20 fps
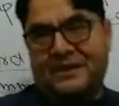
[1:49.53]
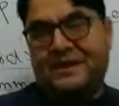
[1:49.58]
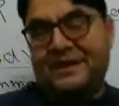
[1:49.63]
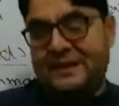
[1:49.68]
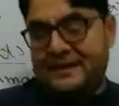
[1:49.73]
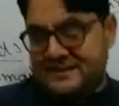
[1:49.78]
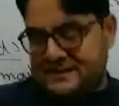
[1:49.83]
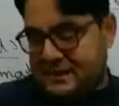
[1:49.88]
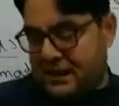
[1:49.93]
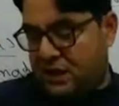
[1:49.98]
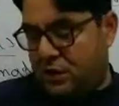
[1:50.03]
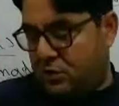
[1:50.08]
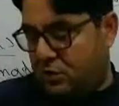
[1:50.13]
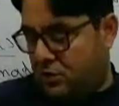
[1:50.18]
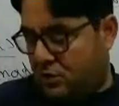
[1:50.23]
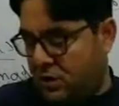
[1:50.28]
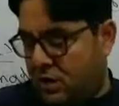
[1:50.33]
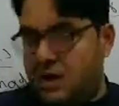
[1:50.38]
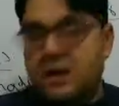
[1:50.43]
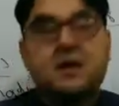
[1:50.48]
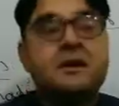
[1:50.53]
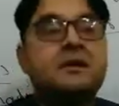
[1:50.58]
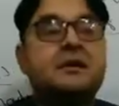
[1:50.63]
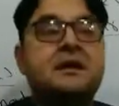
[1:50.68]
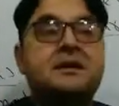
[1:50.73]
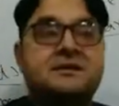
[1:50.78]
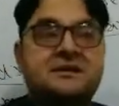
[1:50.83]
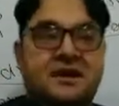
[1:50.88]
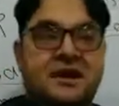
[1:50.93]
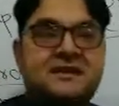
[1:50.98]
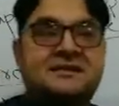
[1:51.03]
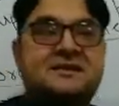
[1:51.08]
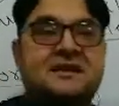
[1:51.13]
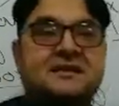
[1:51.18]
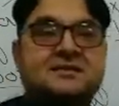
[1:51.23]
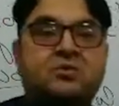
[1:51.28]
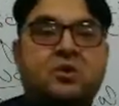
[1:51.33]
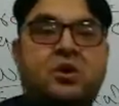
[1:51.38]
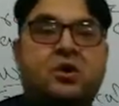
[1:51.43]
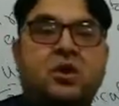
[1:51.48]
So in today's
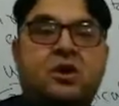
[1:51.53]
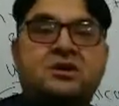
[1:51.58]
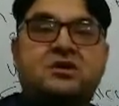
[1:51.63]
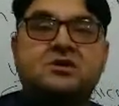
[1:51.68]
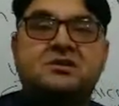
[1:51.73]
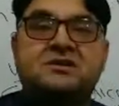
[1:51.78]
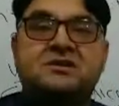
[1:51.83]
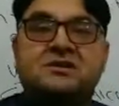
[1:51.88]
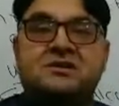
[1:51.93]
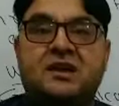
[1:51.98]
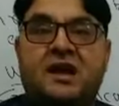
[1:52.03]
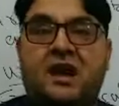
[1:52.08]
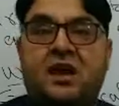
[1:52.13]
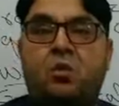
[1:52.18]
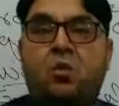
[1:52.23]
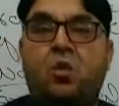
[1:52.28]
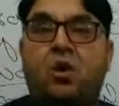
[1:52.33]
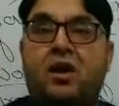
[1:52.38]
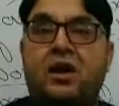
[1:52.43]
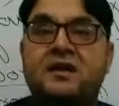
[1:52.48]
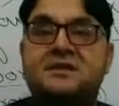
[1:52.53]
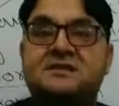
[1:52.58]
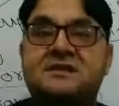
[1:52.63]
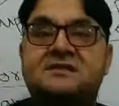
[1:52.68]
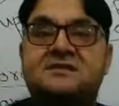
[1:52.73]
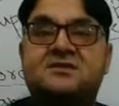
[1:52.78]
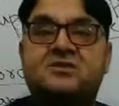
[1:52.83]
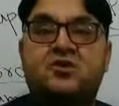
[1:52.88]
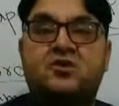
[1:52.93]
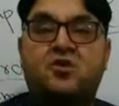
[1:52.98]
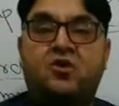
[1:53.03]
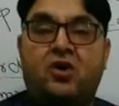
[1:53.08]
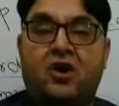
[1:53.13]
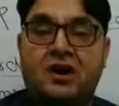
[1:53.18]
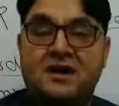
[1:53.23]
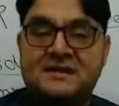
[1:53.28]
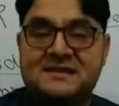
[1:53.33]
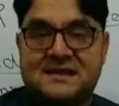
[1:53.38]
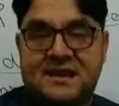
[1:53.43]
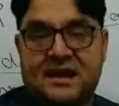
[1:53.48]
class, we're going to say what is a
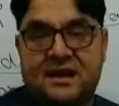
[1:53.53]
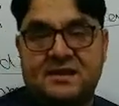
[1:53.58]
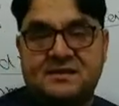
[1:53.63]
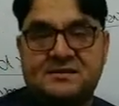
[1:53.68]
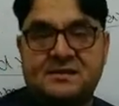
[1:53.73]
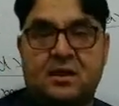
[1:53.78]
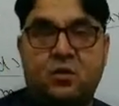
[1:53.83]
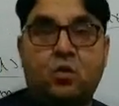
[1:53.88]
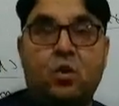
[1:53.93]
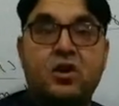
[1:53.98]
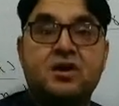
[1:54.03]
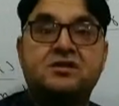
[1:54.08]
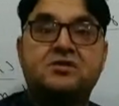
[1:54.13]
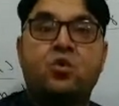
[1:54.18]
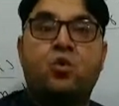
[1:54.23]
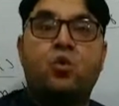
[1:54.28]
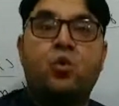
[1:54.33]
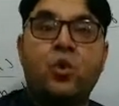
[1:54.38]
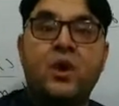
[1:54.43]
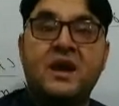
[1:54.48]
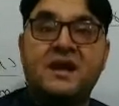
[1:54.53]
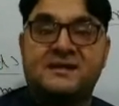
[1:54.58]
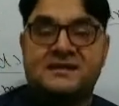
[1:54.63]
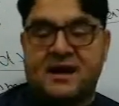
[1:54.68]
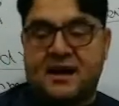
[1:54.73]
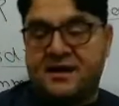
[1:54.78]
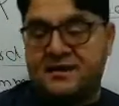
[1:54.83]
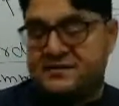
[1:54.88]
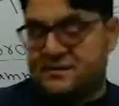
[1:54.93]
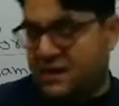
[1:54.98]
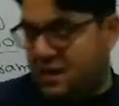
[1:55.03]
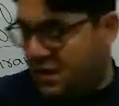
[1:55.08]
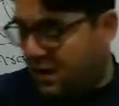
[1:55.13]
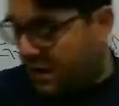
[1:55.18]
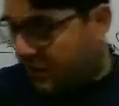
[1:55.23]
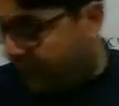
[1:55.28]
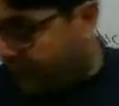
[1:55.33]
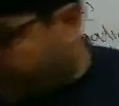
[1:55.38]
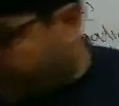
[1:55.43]
strong sentence and what is a weak sentence. A very